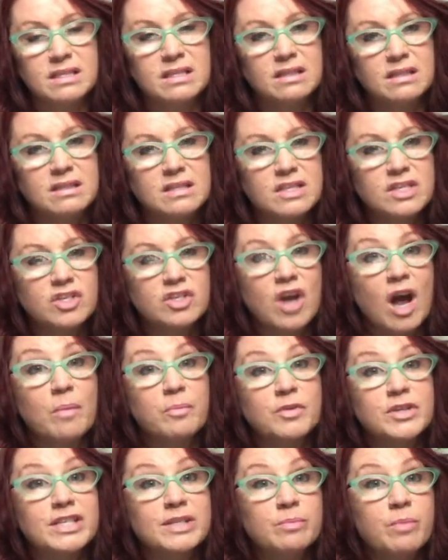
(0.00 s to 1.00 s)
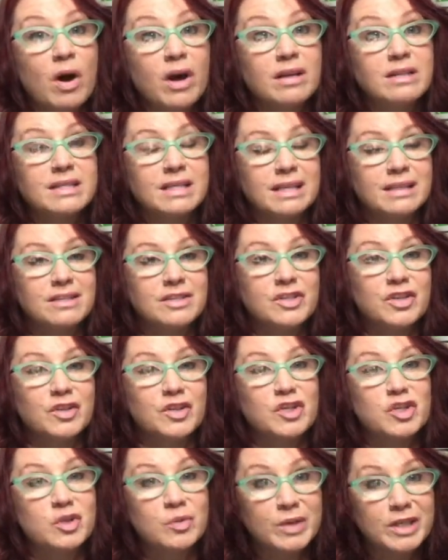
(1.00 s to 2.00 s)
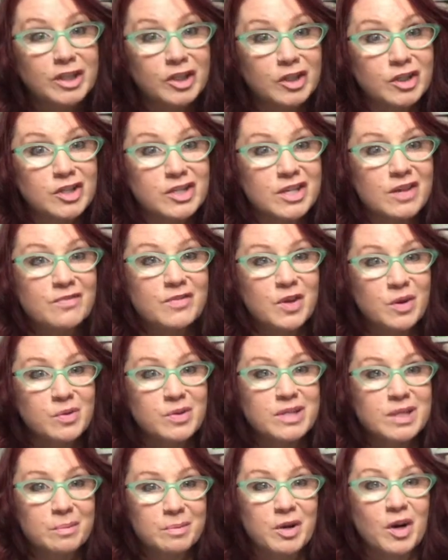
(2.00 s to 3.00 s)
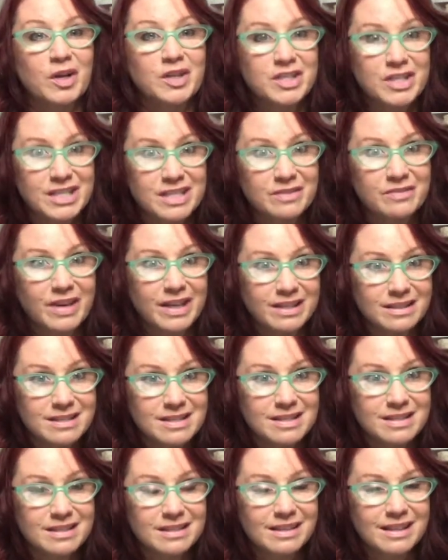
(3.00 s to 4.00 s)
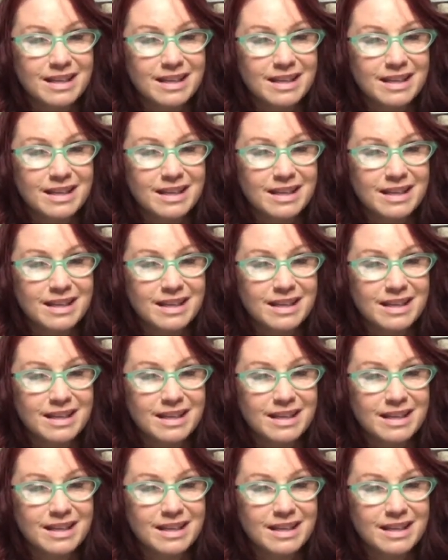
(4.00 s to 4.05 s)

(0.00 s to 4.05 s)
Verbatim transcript: to stop responding to the triggers of those subconscious events.